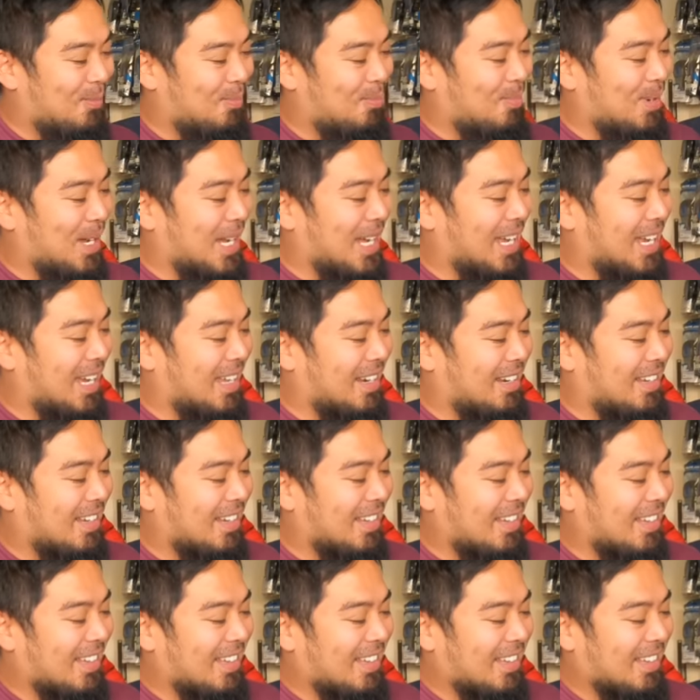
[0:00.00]
man.
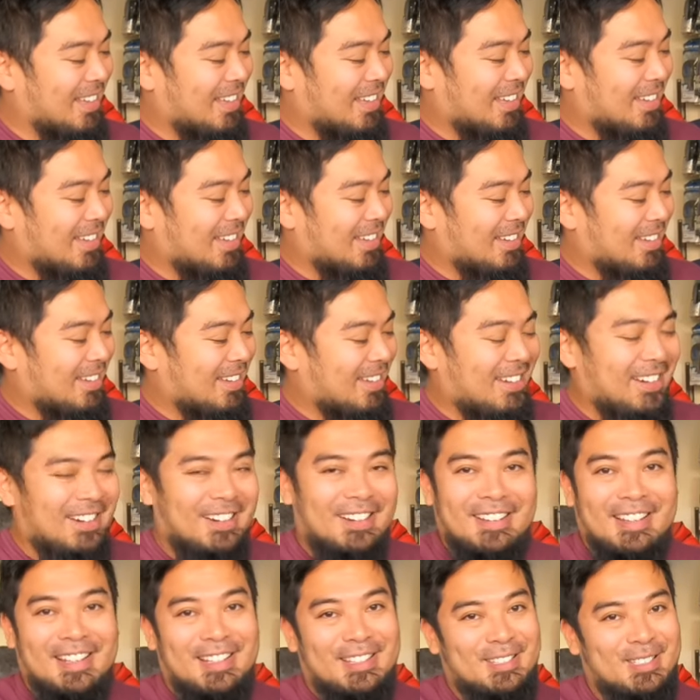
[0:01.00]

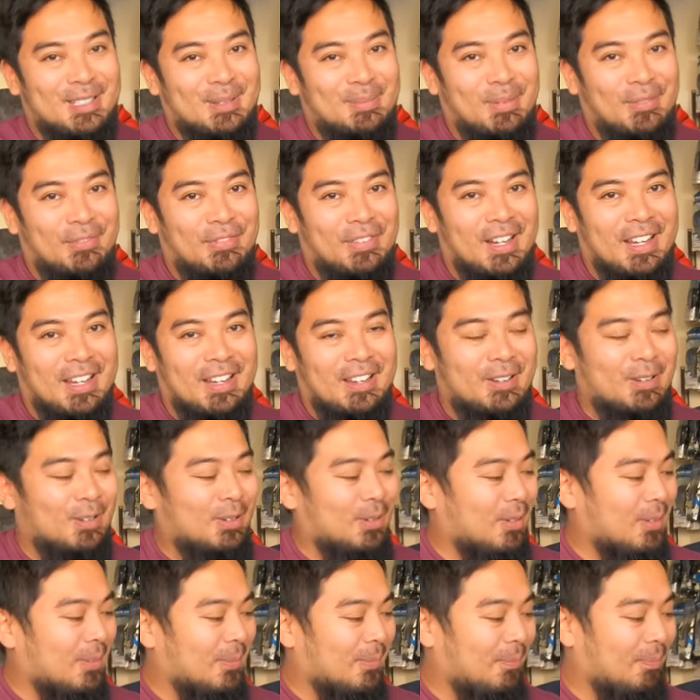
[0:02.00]
Oh, that's super freaking
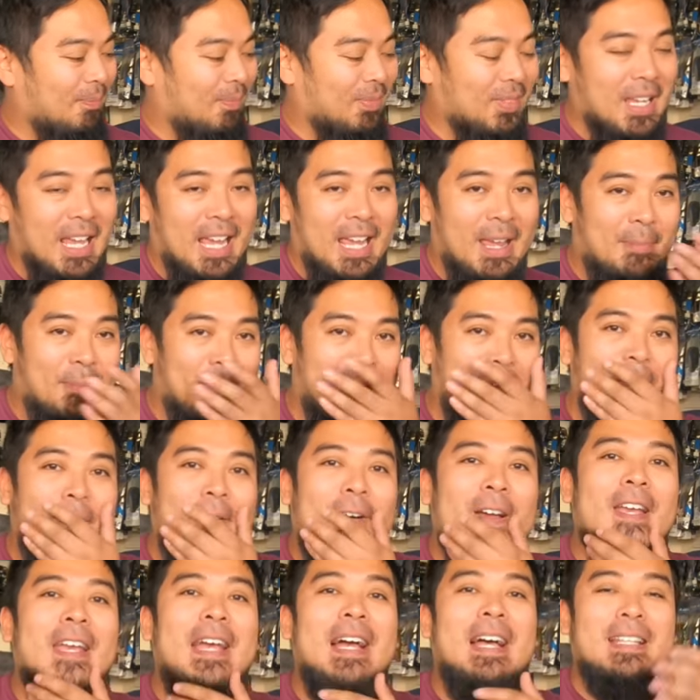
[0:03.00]
cool. Hey, by the
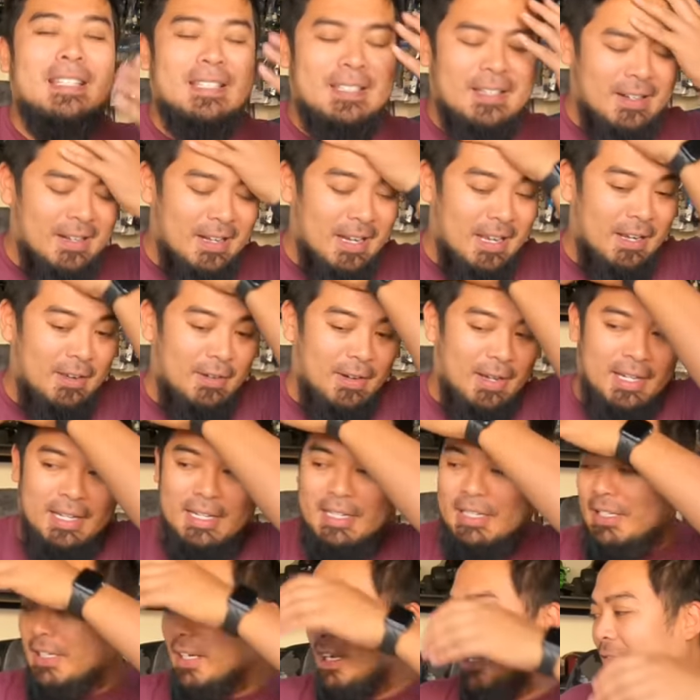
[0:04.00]
way, guys, sorry, I know I need
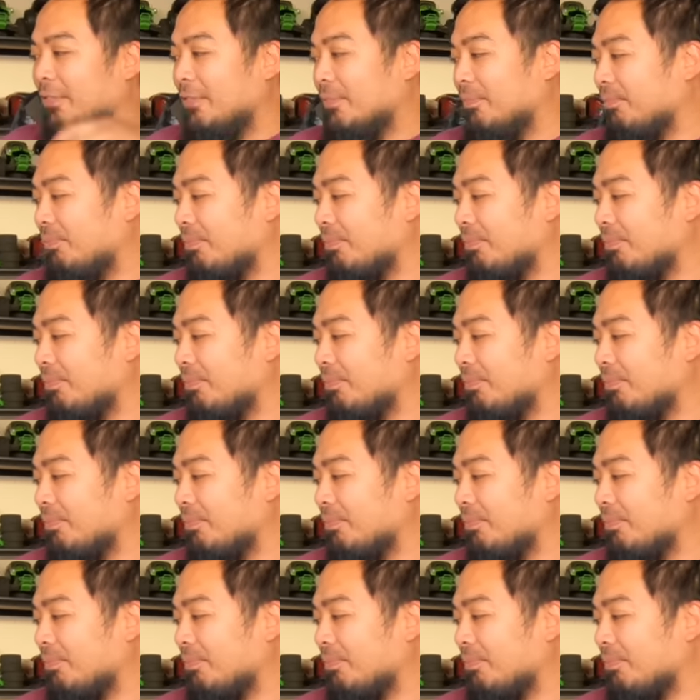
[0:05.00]
to shave.